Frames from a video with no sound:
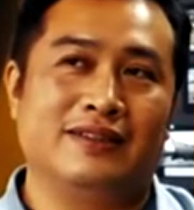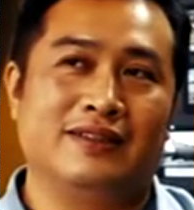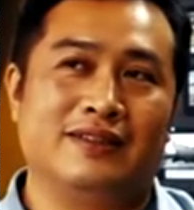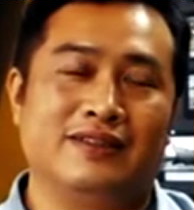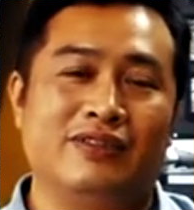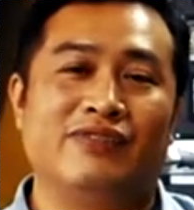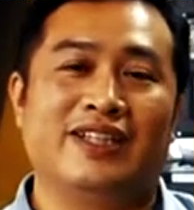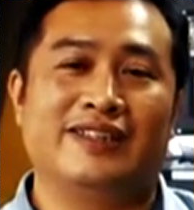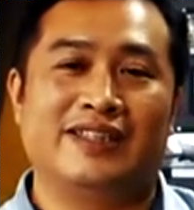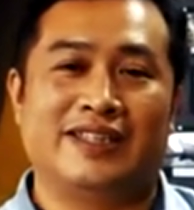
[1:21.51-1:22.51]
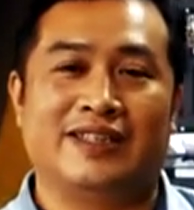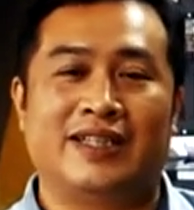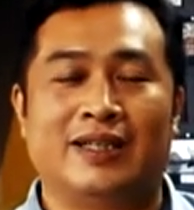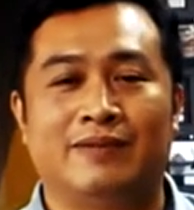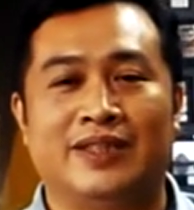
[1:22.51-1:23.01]
We start with
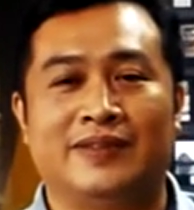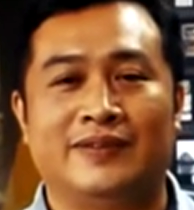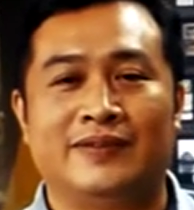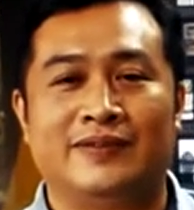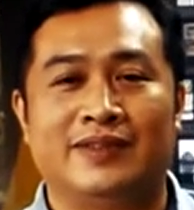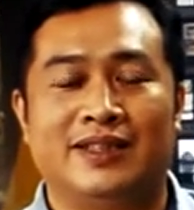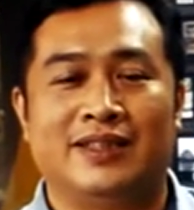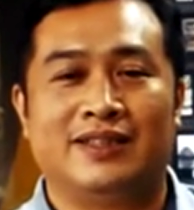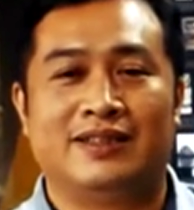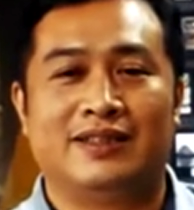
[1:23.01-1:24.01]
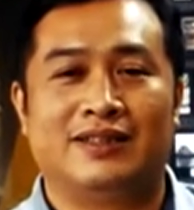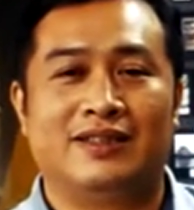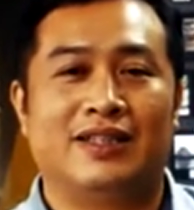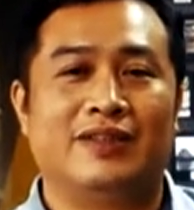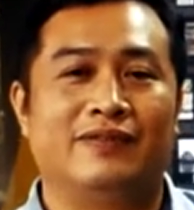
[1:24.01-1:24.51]
serif.
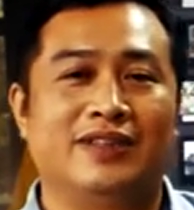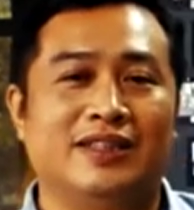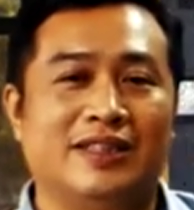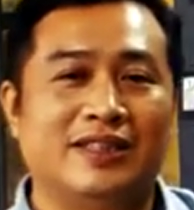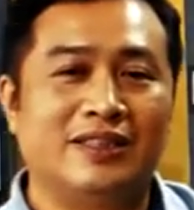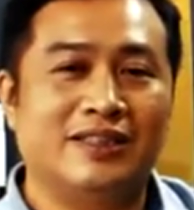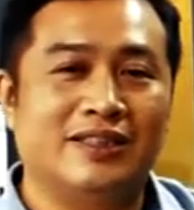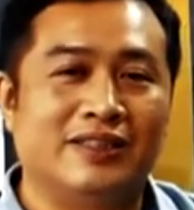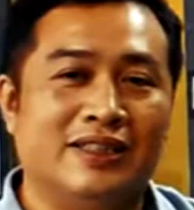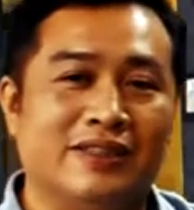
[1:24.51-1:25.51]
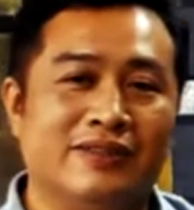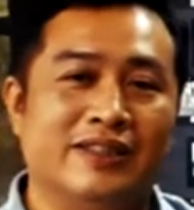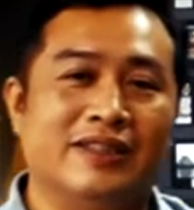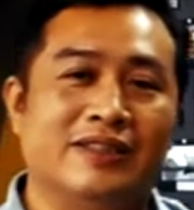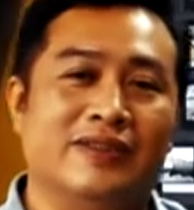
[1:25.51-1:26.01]
Serifs are the
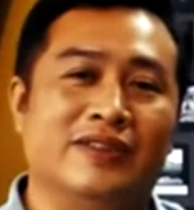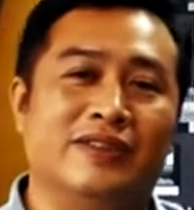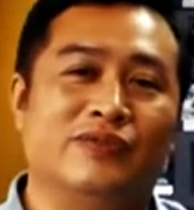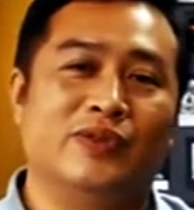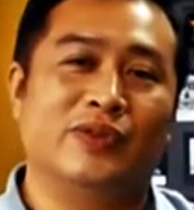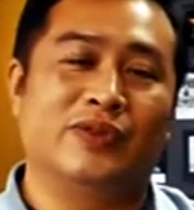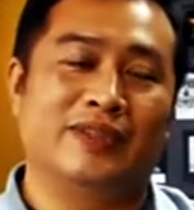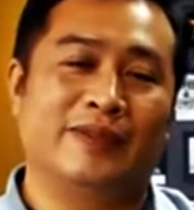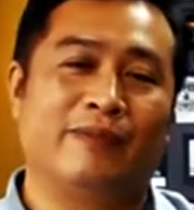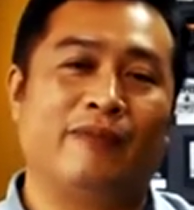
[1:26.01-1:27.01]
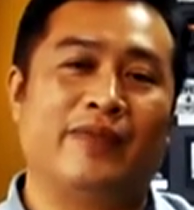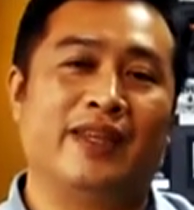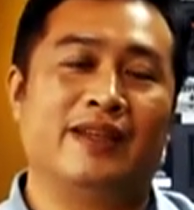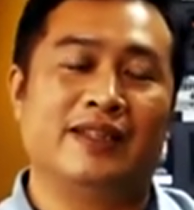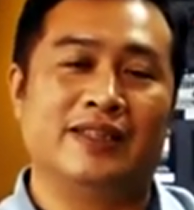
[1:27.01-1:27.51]
decorative parts of
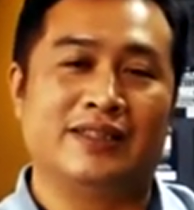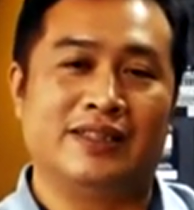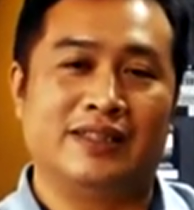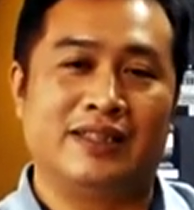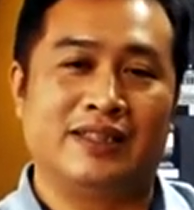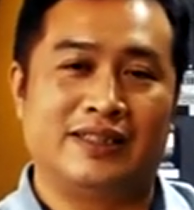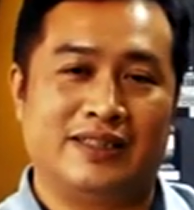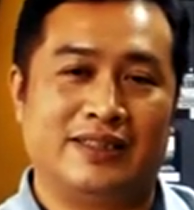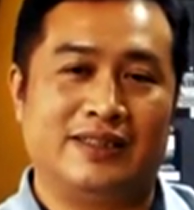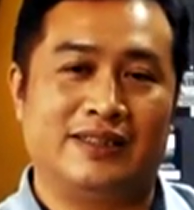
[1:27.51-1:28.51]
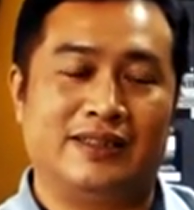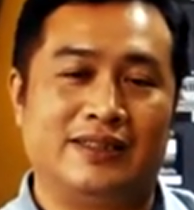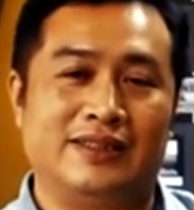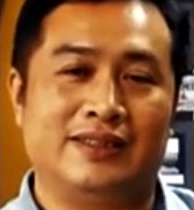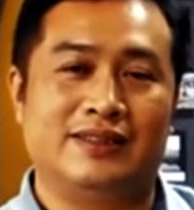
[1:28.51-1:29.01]
each character.
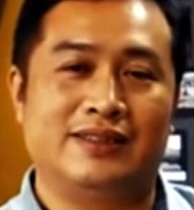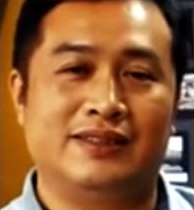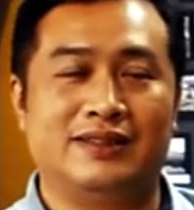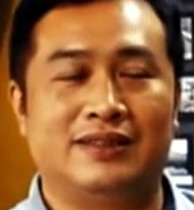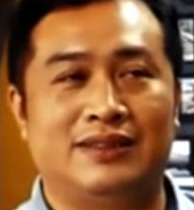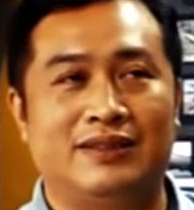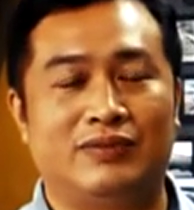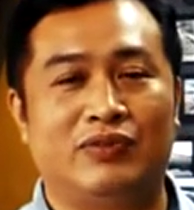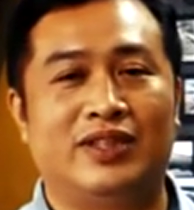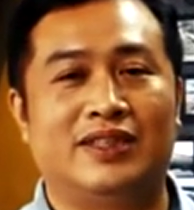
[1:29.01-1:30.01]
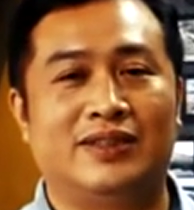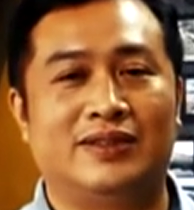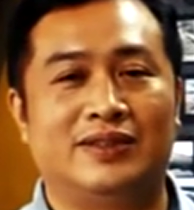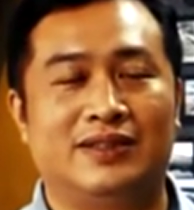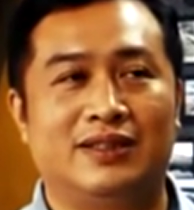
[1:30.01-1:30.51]
The
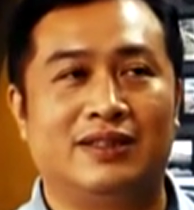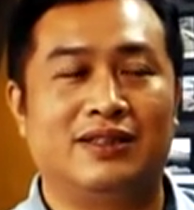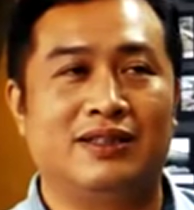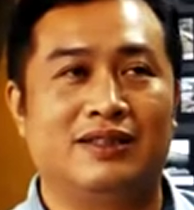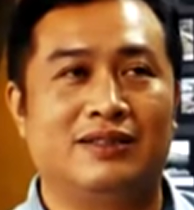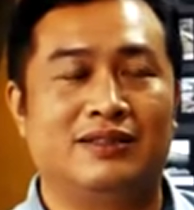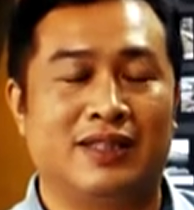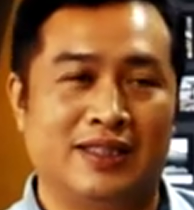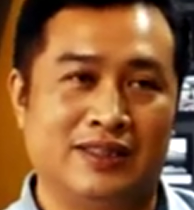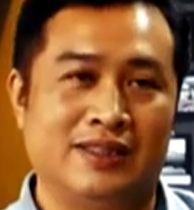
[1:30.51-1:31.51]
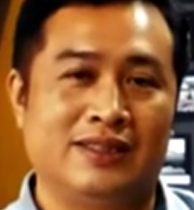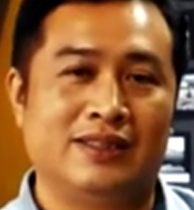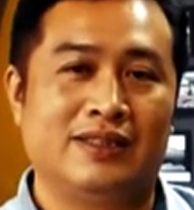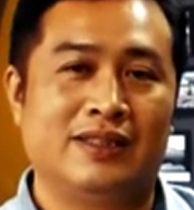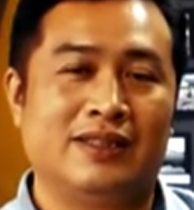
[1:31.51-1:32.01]
details guide the
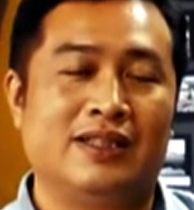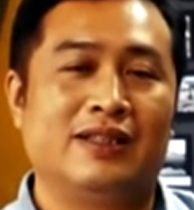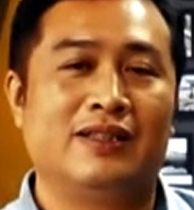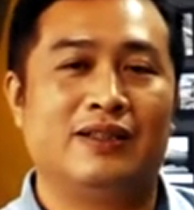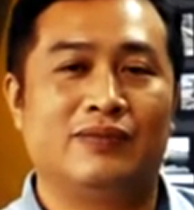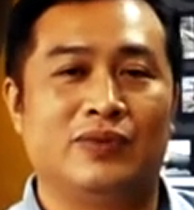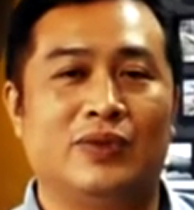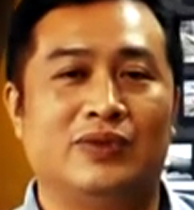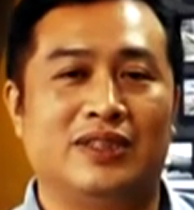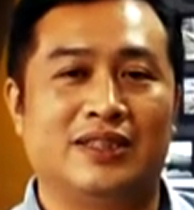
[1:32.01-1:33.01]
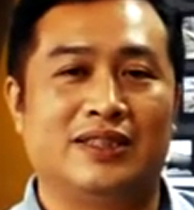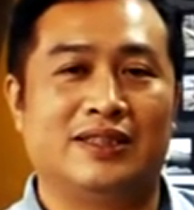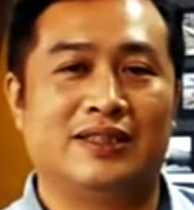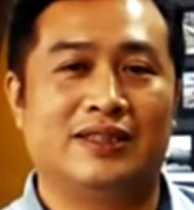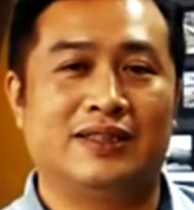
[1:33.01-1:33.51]
eye along,
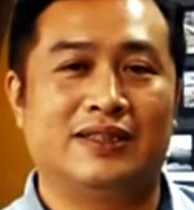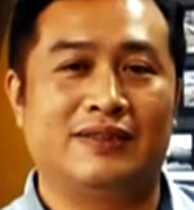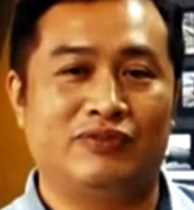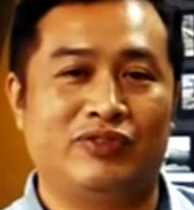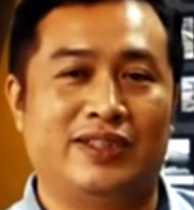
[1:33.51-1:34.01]
which is